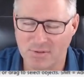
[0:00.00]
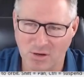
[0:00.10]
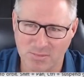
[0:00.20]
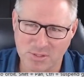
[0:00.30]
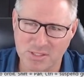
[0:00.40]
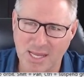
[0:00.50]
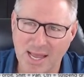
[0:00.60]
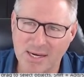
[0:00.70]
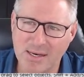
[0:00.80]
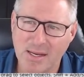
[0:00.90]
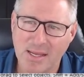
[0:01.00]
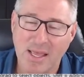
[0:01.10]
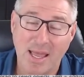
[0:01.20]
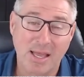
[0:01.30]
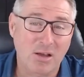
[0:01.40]
option to add it.
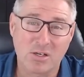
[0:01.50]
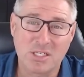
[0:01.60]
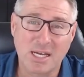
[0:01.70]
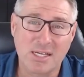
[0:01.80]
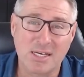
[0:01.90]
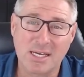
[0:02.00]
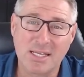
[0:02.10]
And guys, you're going to need